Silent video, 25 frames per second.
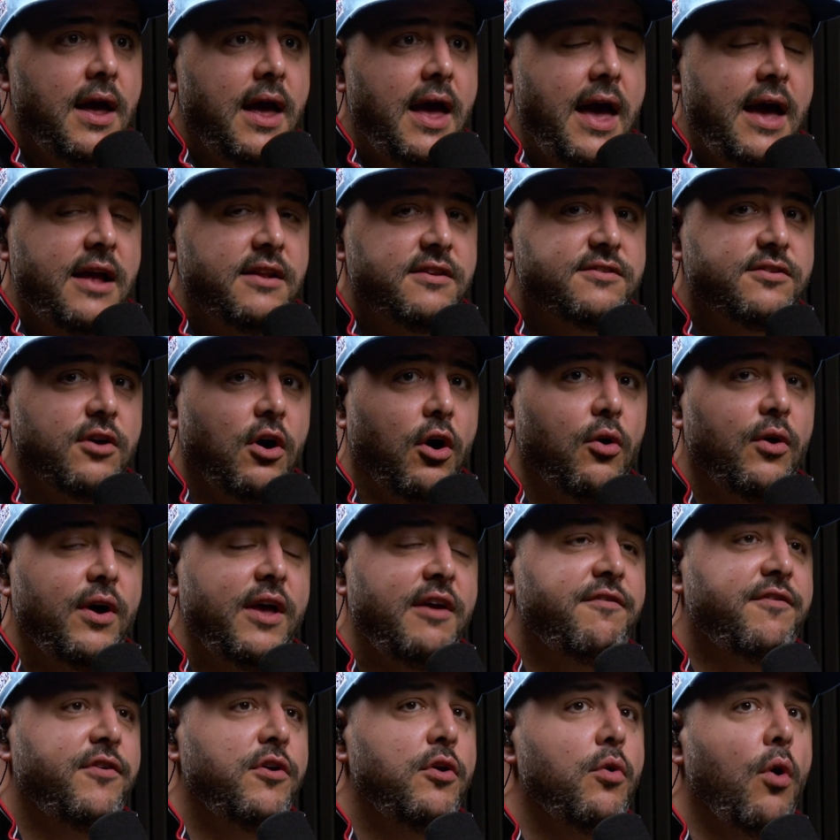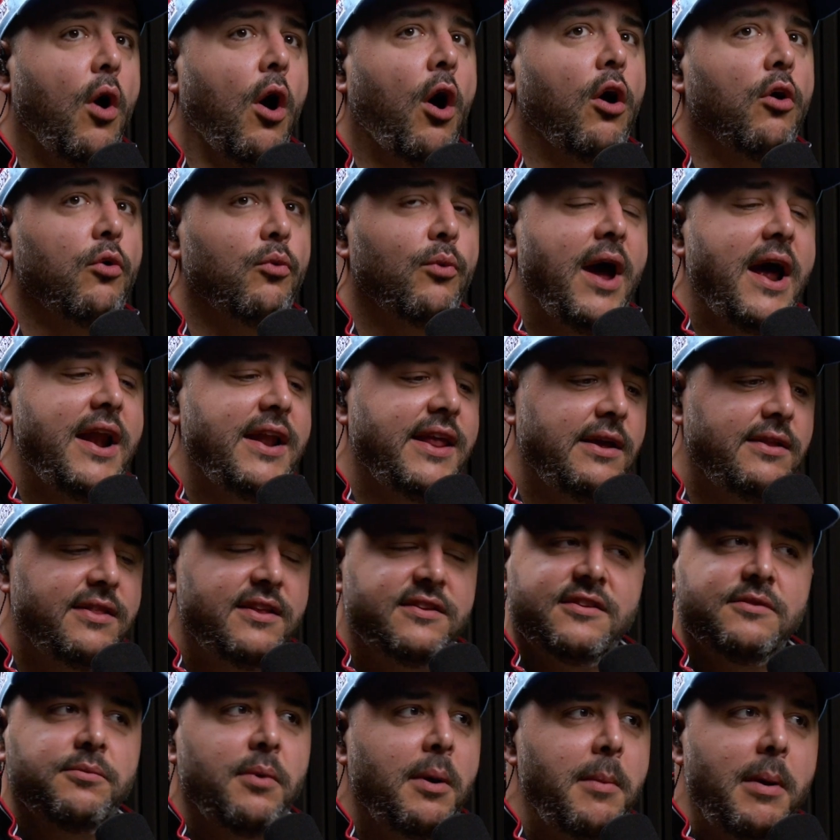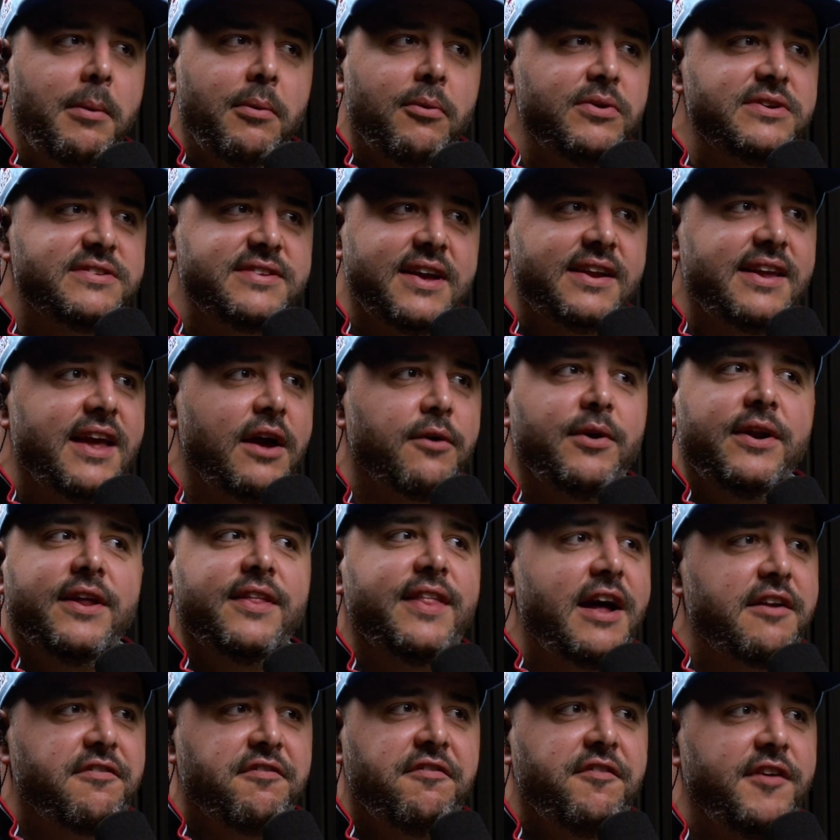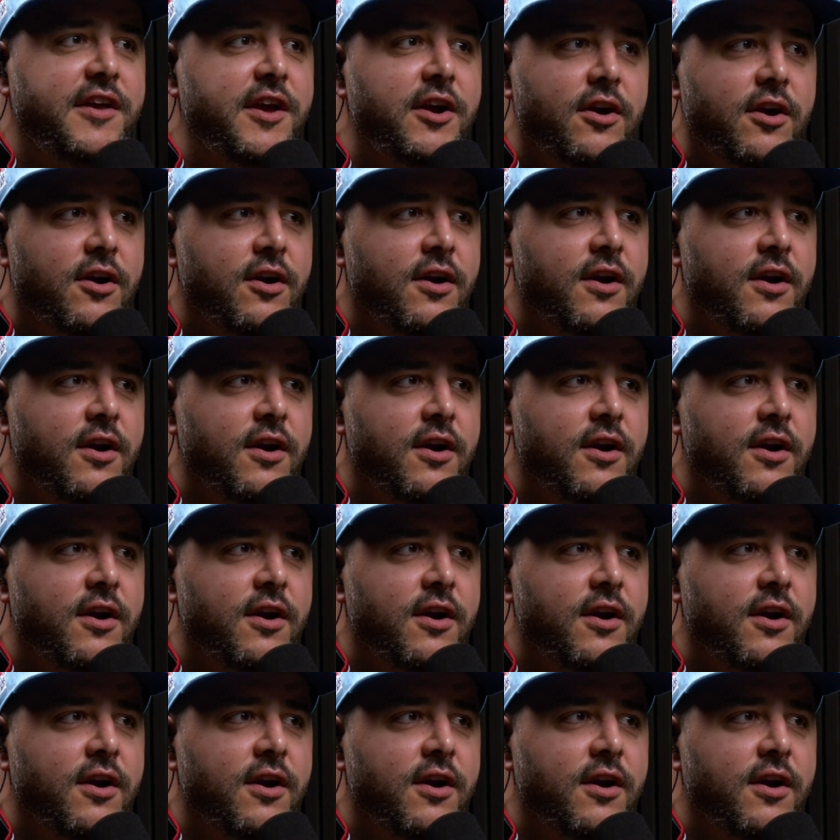And so if you already, this is what, remember we said get rid of that fear?